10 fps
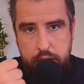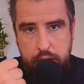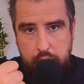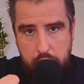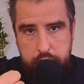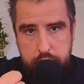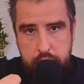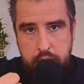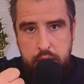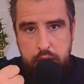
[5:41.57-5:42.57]
color.
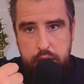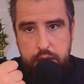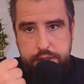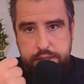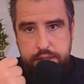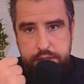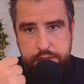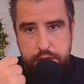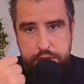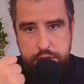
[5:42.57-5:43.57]
It's
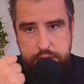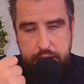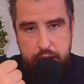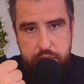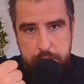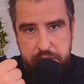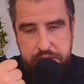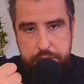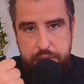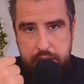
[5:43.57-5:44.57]
not just a carrier
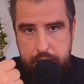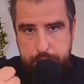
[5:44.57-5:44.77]
material and